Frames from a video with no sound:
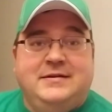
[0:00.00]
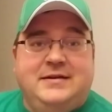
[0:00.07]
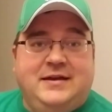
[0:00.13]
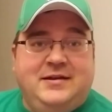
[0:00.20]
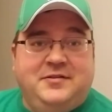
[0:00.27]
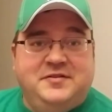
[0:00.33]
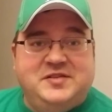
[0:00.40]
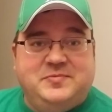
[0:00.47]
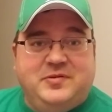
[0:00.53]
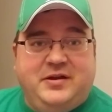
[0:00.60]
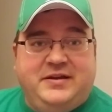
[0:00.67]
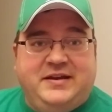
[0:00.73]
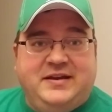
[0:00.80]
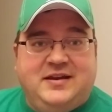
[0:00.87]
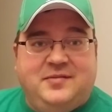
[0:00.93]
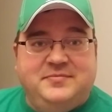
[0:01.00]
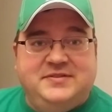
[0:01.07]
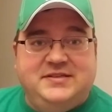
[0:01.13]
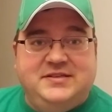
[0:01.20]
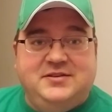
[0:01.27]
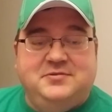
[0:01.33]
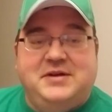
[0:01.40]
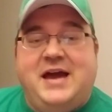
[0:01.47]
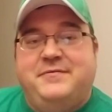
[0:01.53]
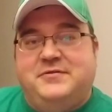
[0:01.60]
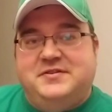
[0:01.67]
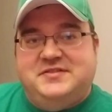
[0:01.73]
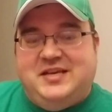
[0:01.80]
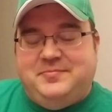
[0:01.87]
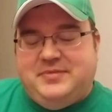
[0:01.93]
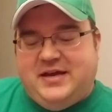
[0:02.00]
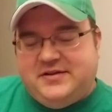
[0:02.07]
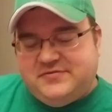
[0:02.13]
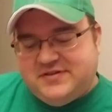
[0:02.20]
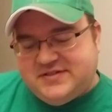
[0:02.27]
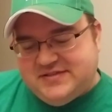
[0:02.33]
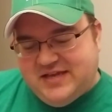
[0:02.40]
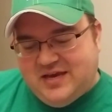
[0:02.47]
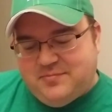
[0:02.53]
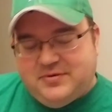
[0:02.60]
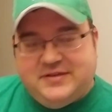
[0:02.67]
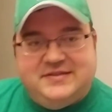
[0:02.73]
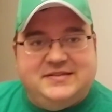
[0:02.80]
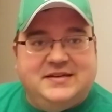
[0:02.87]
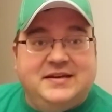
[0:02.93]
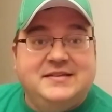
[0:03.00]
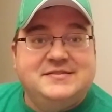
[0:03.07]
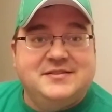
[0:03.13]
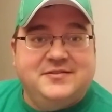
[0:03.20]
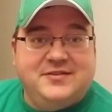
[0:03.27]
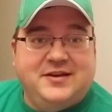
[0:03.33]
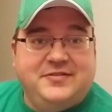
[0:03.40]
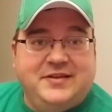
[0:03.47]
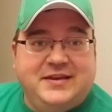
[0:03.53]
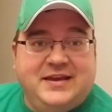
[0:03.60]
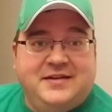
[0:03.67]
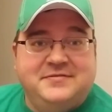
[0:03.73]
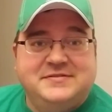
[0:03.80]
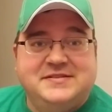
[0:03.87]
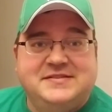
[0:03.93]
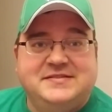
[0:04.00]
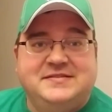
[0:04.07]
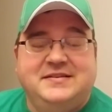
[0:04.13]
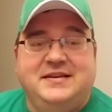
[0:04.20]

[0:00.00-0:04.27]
I know this is probably going to come to you after St. Patrick's Day, but it's the thought that counts.